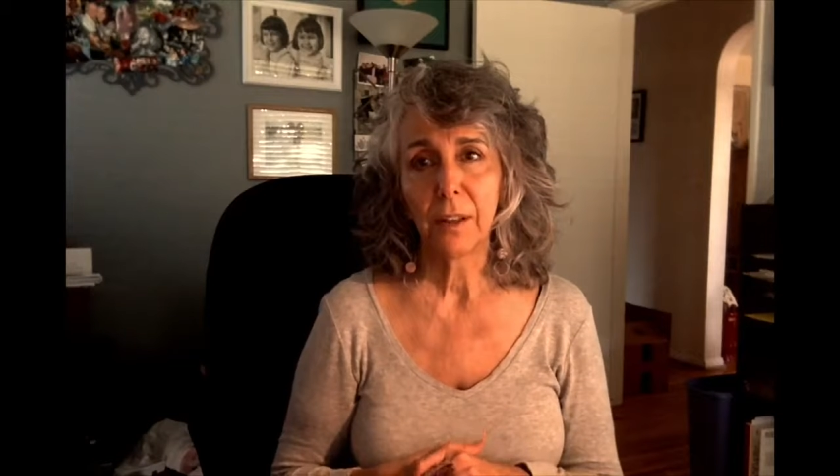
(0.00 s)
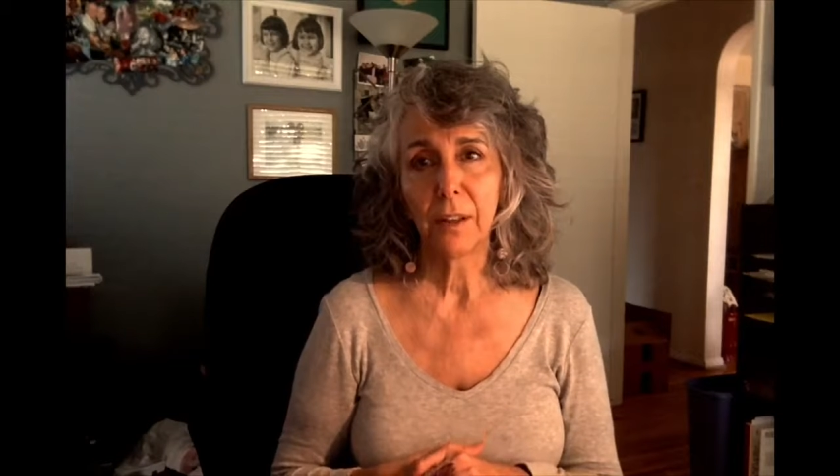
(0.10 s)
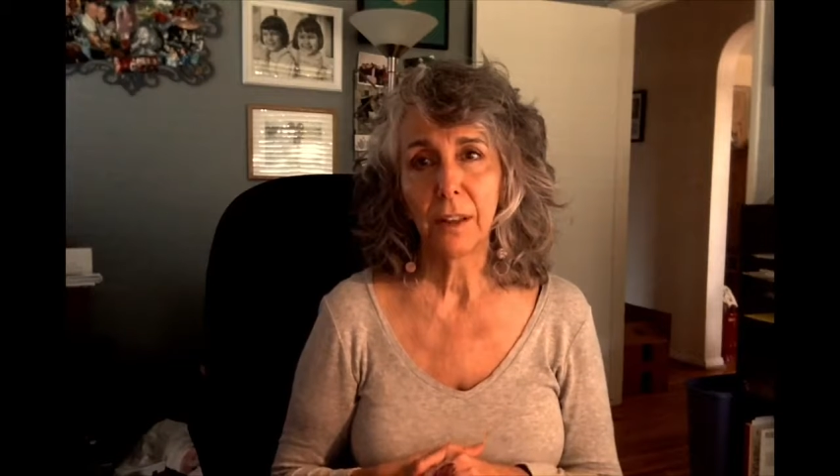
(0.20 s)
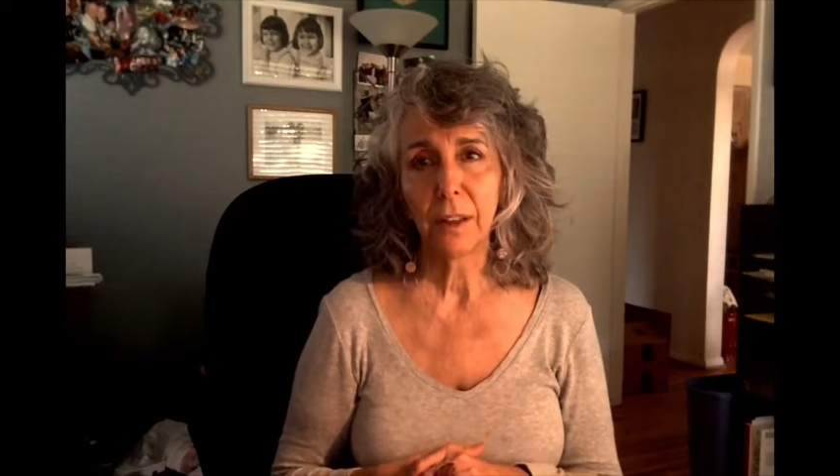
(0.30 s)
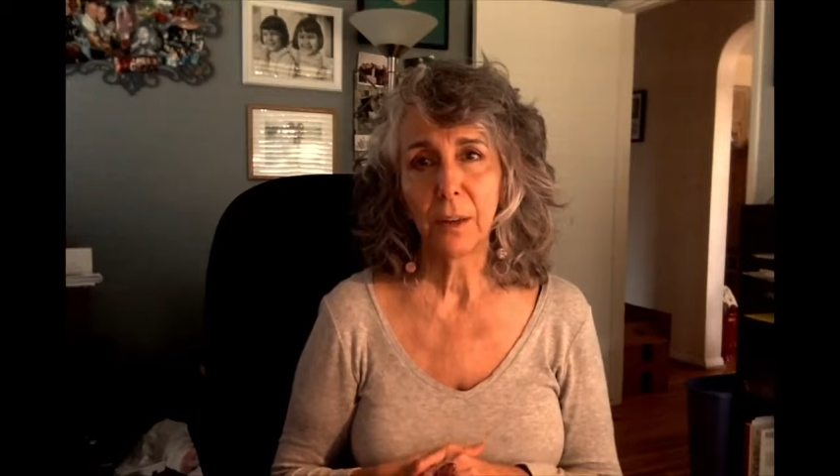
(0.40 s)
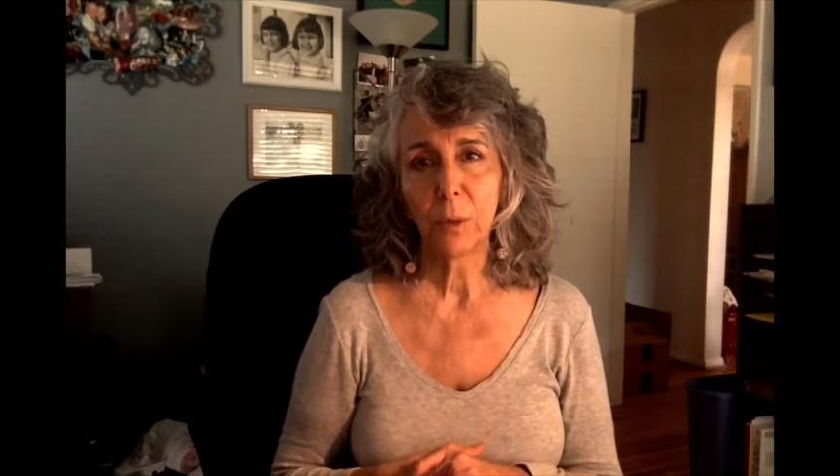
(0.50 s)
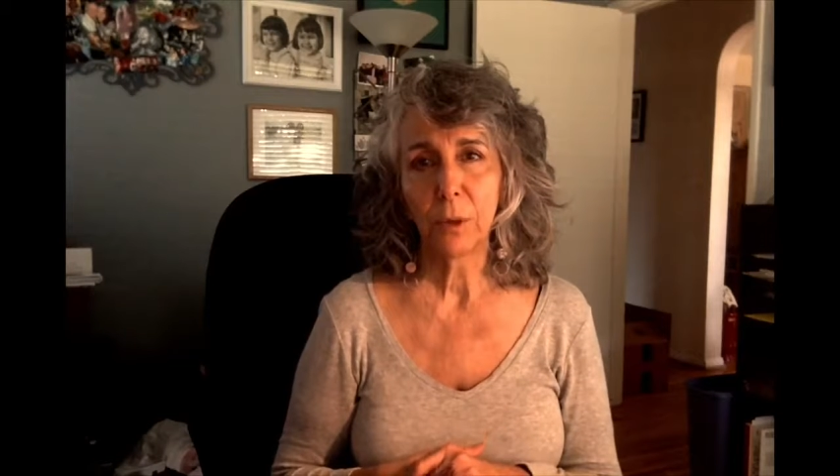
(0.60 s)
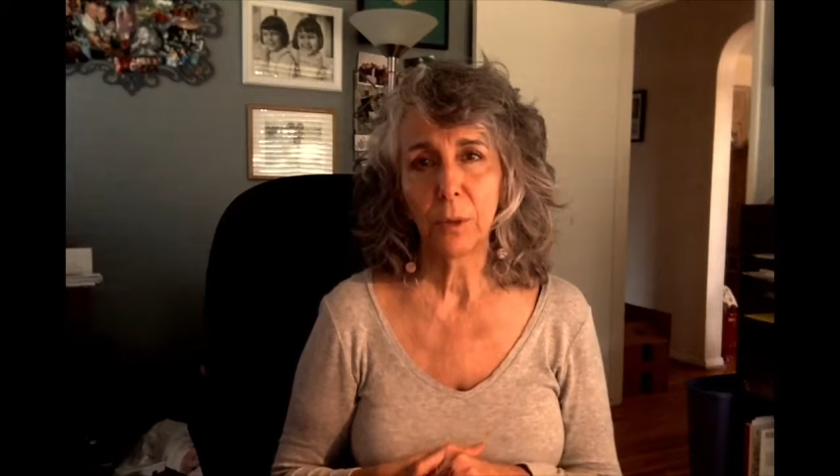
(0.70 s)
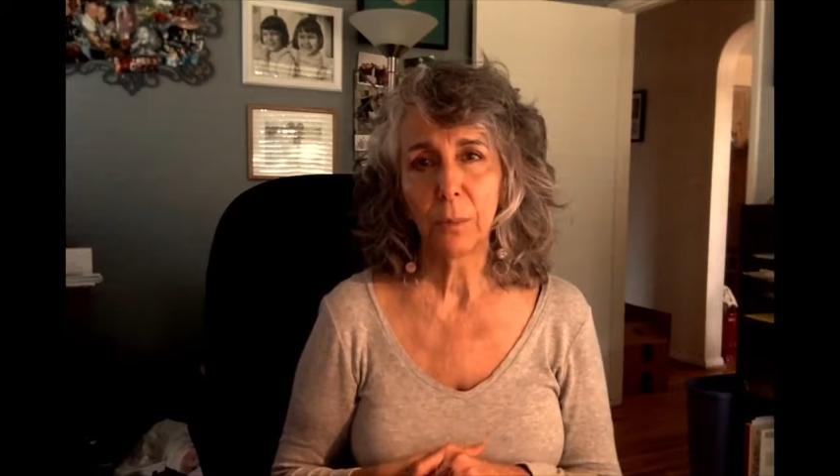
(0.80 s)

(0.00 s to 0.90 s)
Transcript: that will